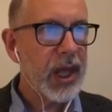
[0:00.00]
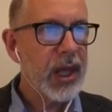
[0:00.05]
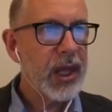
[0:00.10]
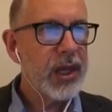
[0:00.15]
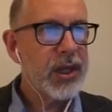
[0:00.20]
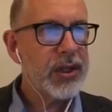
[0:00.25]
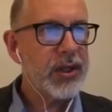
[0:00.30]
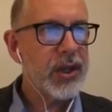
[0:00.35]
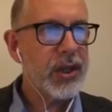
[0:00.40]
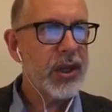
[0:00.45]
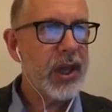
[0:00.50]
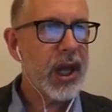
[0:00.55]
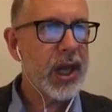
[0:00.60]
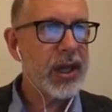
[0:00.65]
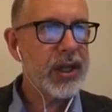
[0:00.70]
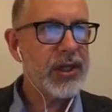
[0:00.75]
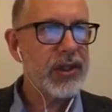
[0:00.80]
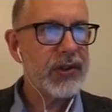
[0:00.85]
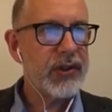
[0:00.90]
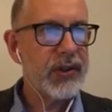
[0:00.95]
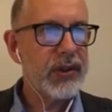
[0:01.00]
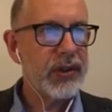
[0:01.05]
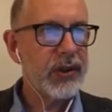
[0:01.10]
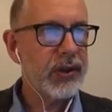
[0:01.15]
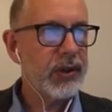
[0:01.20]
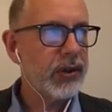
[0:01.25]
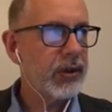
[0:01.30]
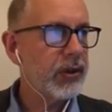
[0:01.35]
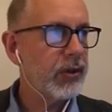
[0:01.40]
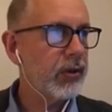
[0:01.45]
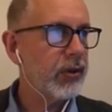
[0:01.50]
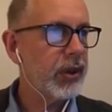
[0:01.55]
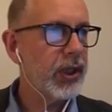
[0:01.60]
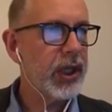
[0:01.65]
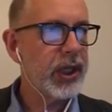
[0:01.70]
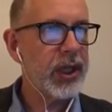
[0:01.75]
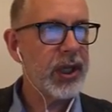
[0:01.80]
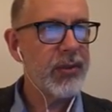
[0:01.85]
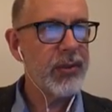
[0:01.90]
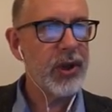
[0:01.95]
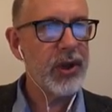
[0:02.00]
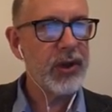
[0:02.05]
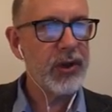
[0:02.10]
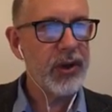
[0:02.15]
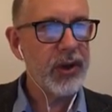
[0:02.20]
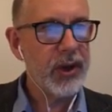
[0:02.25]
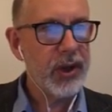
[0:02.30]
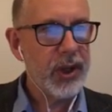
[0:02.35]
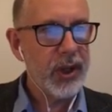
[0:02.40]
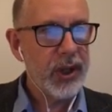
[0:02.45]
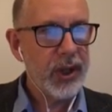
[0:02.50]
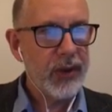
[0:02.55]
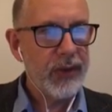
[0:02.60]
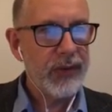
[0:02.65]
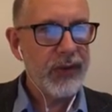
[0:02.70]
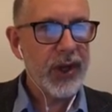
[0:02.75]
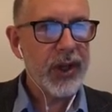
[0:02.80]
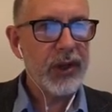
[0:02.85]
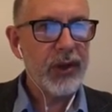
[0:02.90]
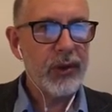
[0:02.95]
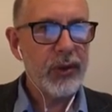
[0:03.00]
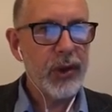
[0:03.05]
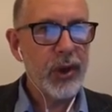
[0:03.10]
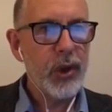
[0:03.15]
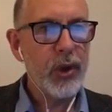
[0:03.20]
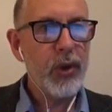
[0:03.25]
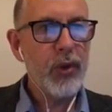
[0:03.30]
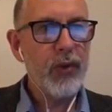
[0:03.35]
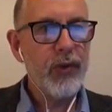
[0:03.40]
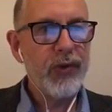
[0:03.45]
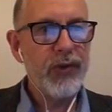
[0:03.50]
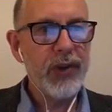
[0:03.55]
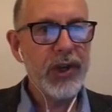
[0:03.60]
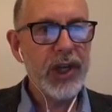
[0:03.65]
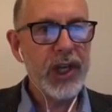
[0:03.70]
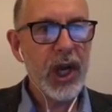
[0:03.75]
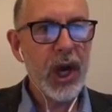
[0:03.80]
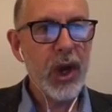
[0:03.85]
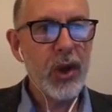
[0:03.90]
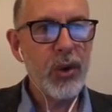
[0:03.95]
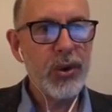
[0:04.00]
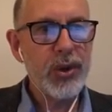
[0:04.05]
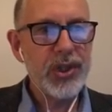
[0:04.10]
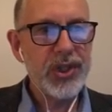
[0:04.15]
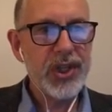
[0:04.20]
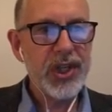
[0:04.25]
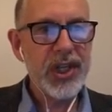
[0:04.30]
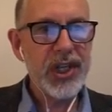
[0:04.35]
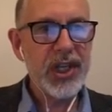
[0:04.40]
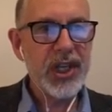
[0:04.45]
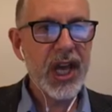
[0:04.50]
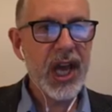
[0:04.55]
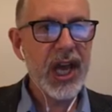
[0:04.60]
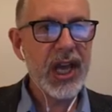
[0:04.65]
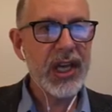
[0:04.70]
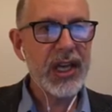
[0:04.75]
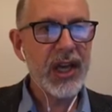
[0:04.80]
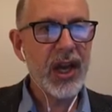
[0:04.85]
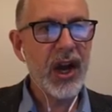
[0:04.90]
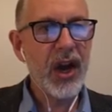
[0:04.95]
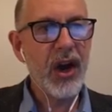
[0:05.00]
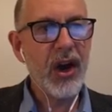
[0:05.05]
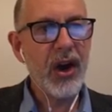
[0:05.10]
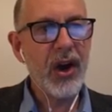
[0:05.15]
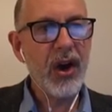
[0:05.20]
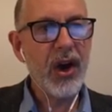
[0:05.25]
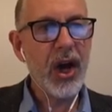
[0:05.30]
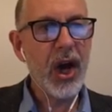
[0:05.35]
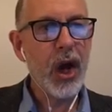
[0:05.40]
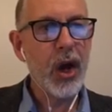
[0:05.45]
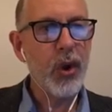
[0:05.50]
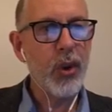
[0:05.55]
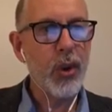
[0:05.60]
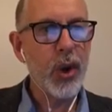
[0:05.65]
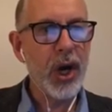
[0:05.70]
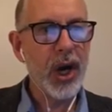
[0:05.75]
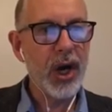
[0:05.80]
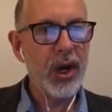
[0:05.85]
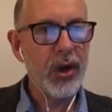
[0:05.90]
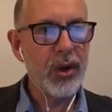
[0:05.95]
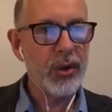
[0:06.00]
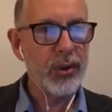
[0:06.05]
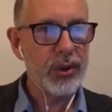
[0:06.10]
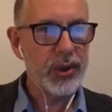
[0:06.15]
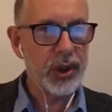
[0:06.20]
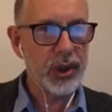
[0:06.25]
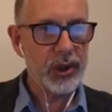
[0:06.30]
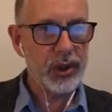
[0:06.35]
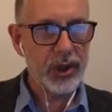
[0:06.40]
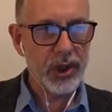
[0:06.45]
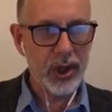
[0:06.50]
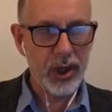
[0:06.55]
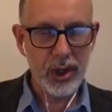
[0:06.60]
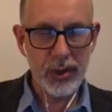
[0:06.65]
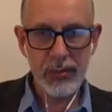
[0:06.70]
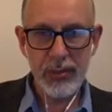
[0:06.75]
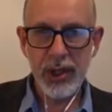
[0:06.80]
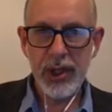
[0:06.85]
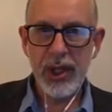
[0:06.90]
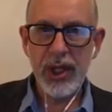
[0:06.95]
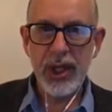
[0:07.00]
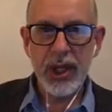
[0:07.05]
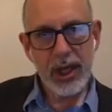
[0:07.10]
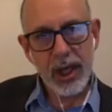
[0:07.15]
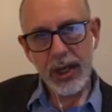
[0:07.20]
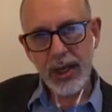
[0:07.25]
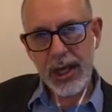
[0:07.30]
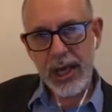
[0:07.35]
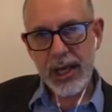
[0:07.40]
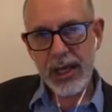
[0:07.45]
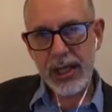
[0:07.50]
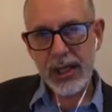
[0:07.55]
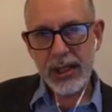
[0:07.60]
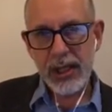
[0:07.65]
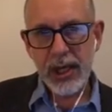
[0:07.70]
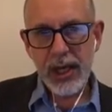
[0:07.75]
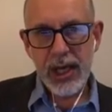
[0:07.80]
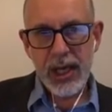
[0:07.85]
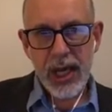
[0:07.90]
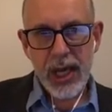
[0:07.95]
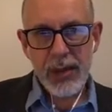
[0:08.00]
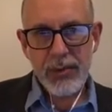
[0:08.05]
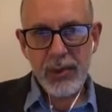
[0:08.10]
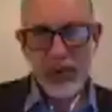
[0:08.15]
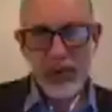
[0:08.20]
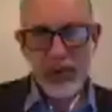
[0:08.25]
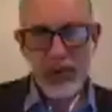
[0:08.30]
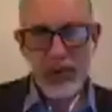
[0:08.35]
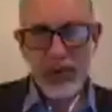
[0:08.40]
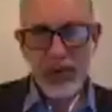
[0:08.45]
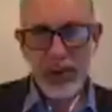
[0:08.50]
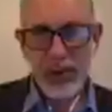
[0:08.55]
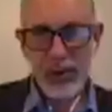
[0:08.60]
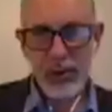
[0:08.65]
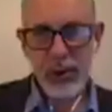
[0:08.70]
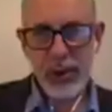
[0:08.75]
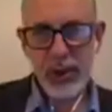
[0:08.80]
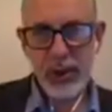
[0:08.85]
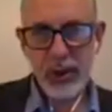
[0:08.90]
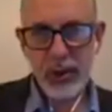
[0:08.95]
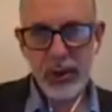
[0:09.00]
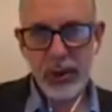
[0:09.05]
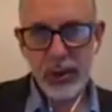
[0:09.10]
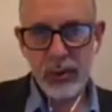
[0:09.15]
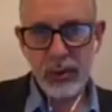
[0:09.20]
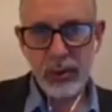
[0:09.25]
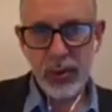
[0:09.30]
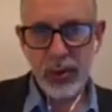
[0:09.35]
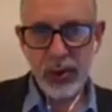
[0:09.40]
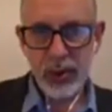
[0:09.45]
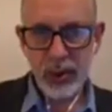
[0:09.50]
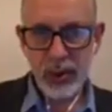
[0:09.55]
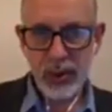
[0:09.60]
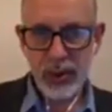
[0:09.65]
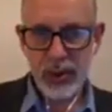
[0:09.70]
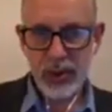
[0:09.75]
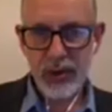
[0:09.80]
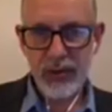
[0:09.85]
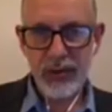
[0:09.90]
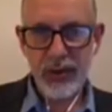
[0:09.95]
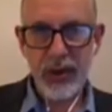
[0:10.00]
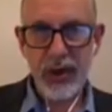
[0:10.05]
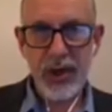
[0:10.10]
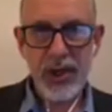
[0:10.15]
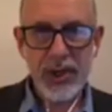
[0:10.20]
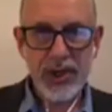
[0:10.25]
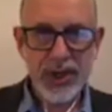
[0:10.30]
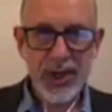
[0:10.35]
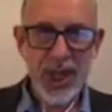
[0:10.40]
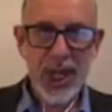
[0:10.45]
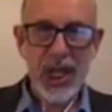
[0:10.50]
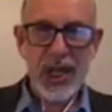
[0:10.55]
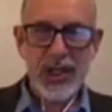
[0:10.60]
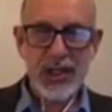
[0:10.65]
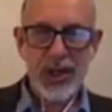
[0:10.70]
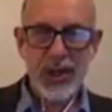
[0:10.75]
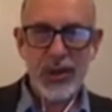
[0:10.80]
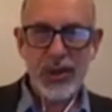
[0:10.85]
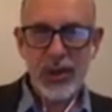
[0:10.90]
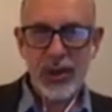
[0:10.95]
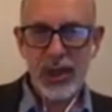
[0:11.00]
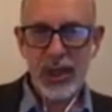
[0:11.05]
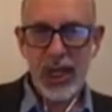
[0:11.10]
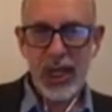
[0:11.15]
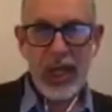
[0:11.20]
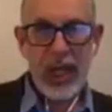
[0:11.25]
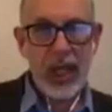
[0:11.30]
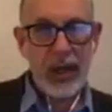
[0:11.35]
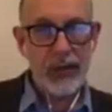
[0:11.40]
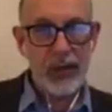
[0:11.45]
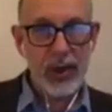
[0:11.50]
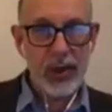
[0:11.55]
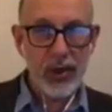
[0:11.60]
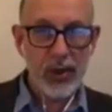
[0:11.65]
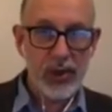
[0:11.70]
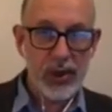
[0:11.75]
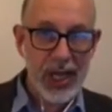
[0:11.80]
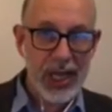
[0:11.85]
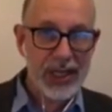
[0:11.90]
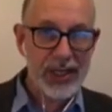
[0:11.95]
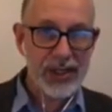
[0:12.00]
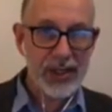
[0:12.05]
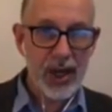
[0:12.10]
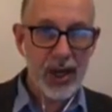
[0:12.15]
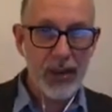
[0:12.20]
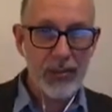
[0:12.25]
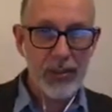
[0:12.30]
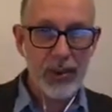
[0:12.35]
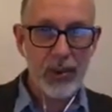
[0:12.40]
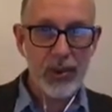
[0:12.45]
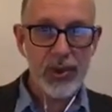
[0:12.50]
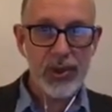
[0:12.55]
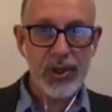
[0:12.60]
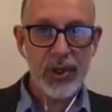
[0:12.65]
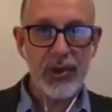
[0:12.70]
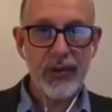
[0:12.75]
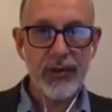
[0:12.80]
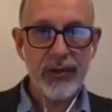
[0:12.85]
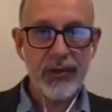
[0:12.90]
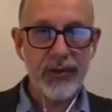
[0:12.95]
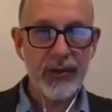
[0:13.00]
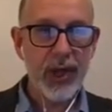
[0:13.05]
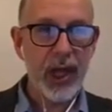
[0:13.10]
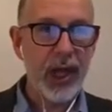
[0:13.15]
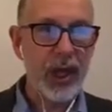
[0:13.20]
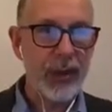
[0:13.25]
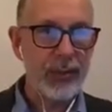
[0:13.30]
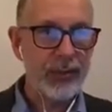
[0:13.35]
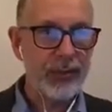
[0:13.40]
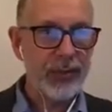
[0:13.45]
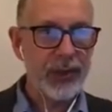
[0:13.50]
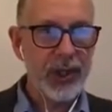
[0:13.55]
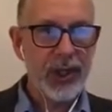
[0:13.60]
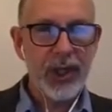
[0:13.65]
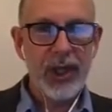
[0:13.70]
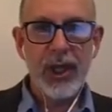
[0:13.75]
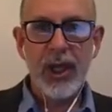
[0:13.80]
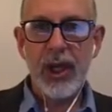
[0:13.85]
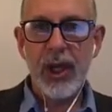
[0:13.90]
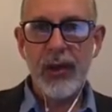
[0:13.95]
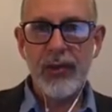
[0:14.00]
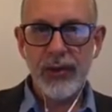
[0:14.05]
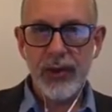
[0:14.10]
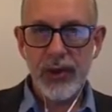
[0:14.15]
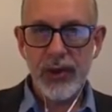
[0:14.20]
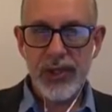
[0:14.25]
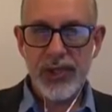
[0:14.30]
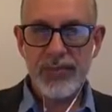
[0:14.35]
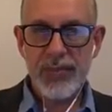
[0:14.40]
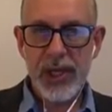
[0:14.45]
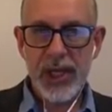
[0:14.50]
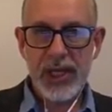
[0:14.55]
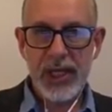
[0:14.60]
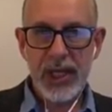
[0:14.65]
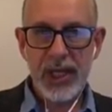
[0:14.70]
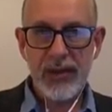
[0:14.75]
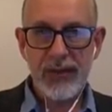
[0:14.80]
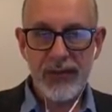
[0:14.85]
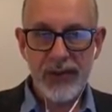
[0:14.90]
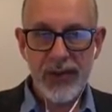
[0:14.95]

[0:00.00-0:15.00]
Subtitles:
So that's, come on, Buckaroo, VOCAROO.com, and that enables you to record your voice, so you can record examples of your speaking for